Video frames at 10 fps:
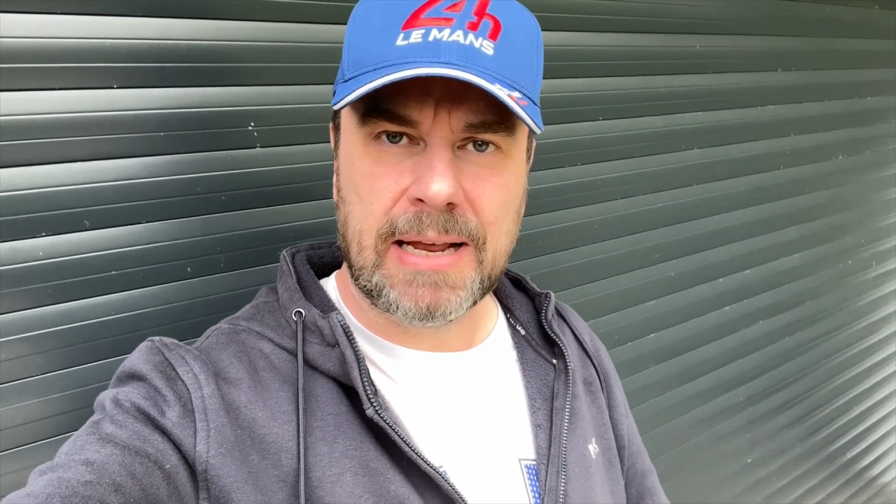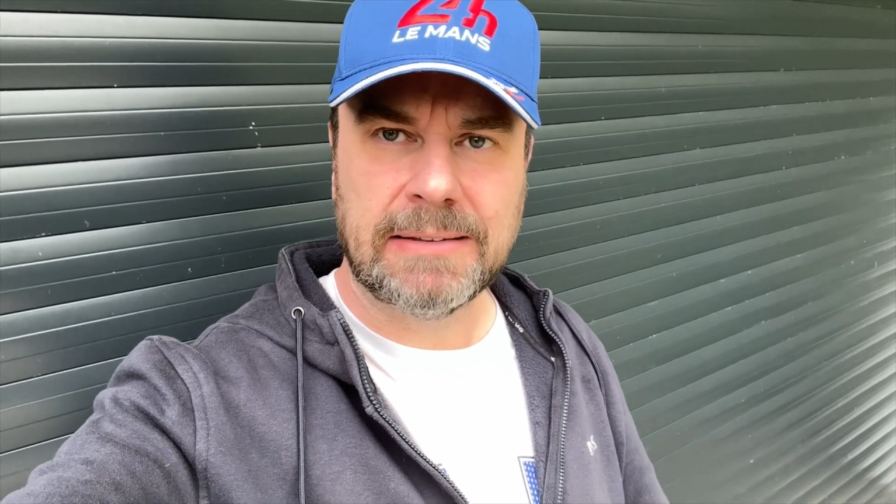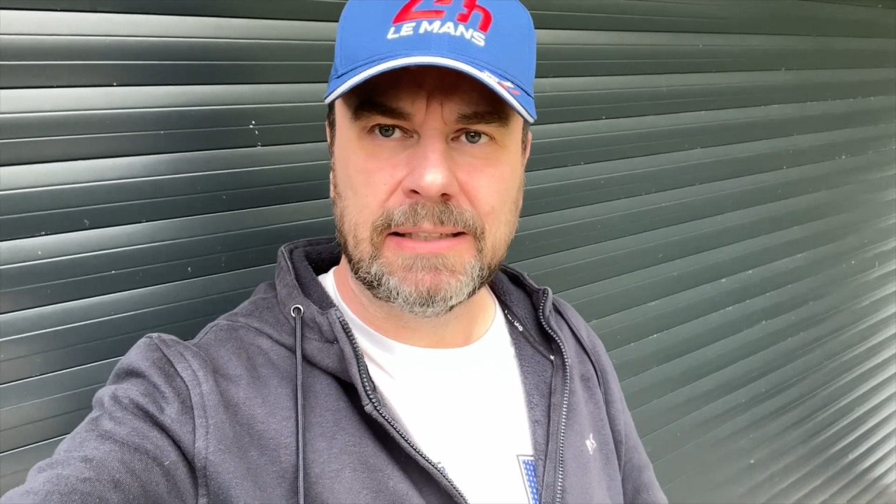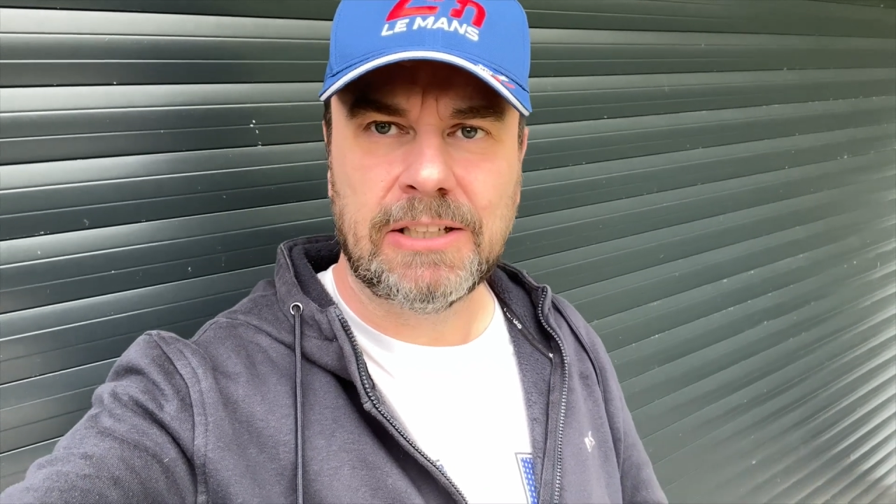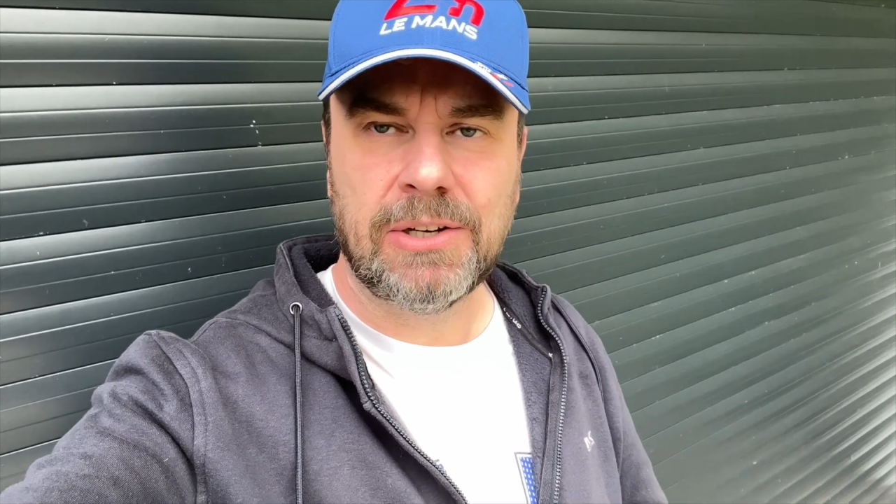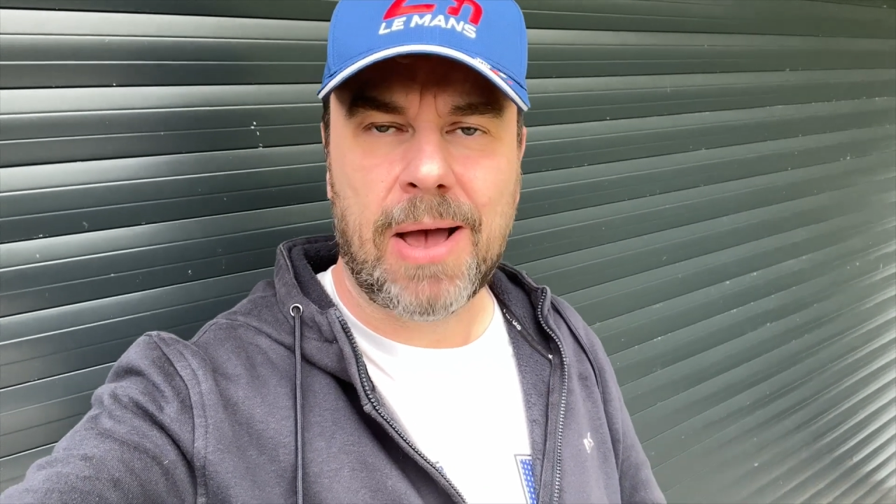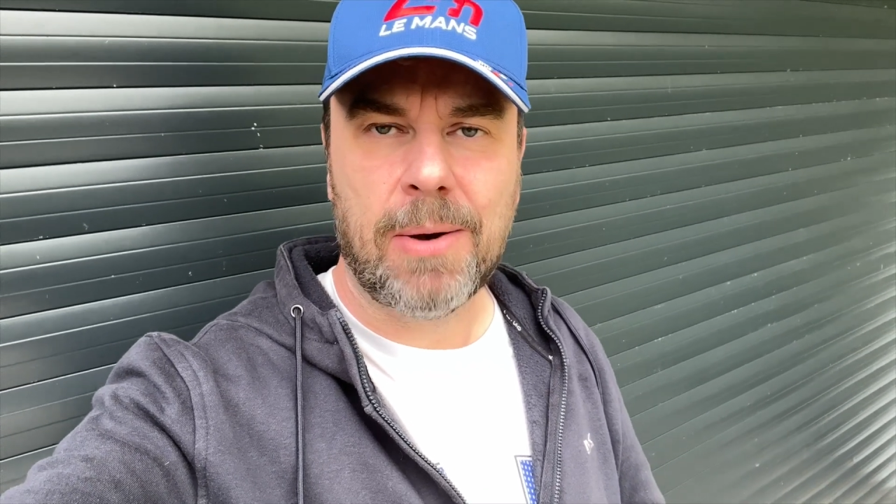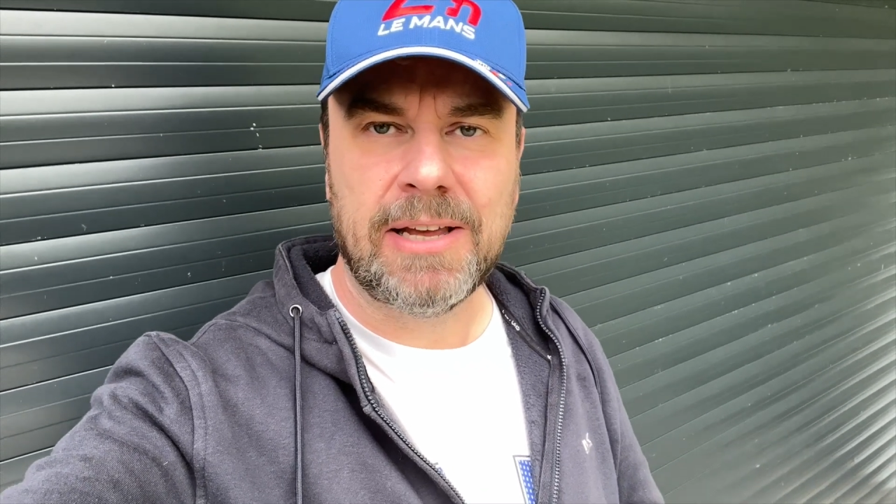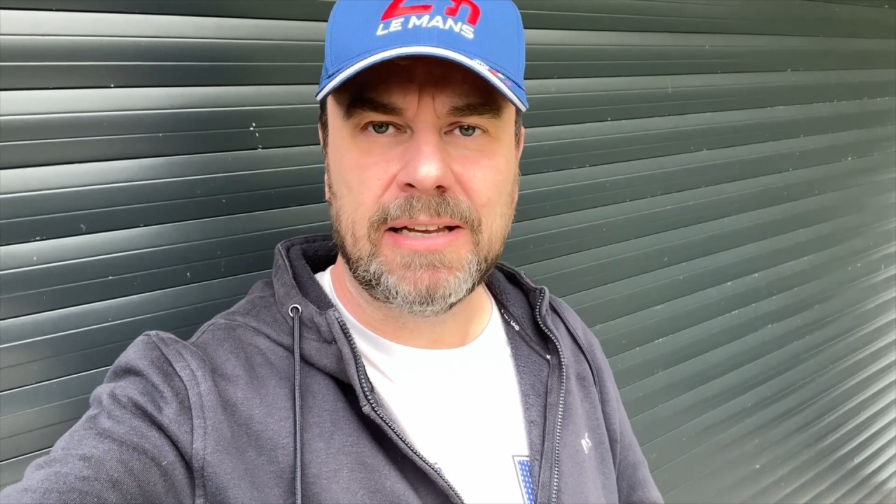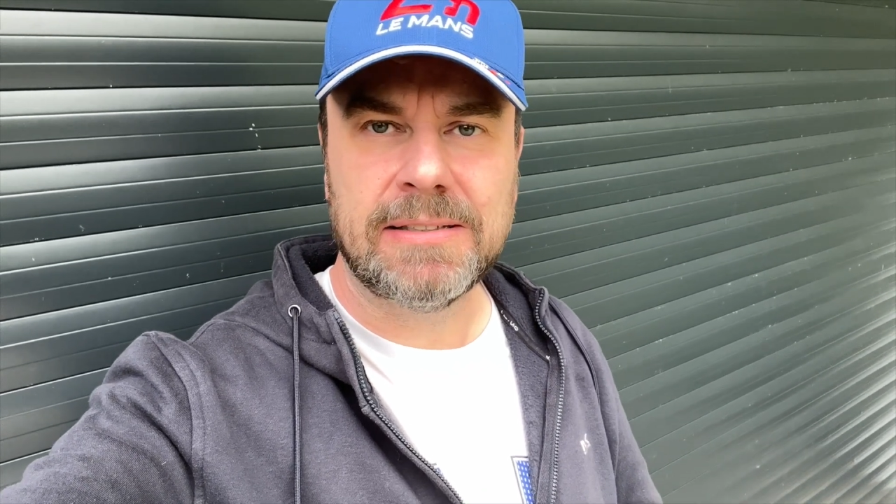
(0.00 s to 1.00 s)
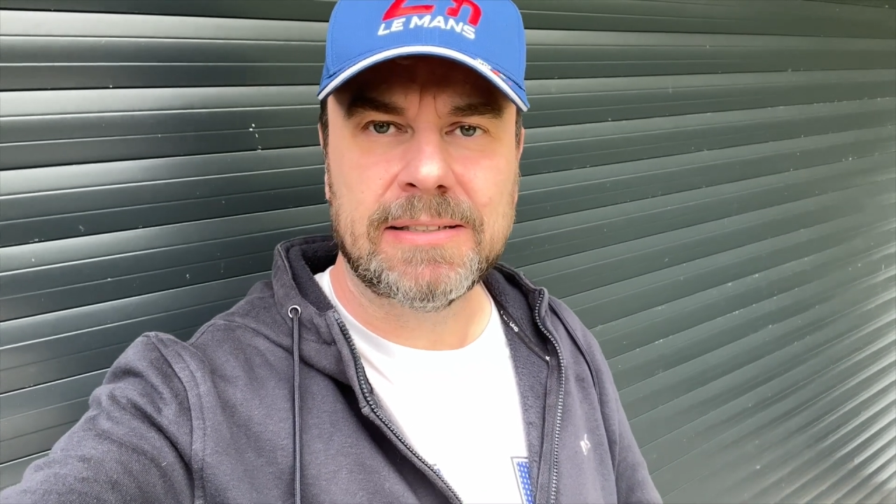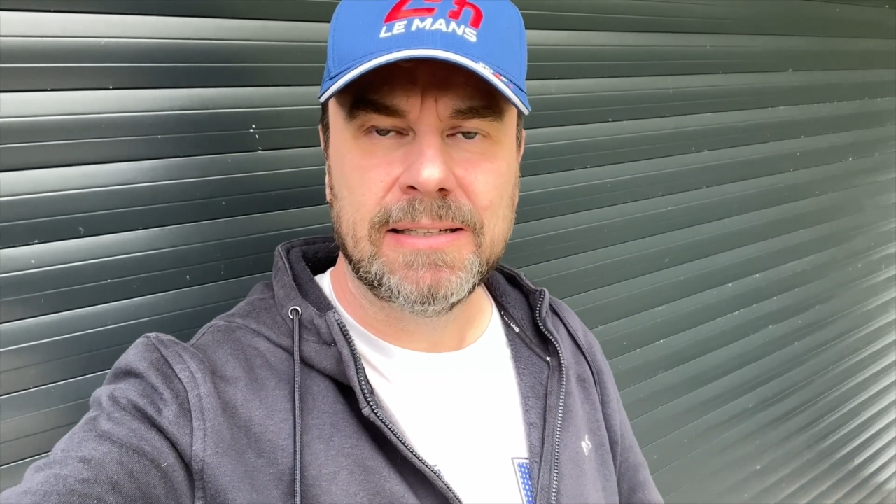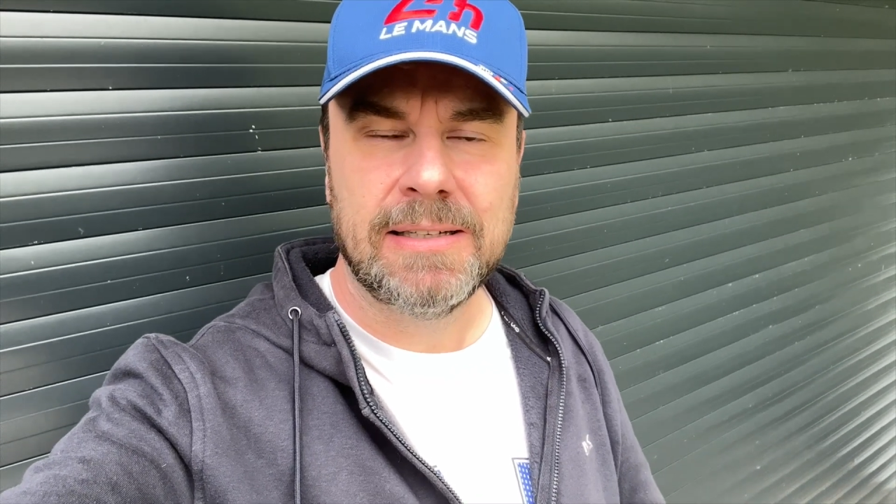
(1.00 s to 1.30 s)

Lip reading: and tell you how it is.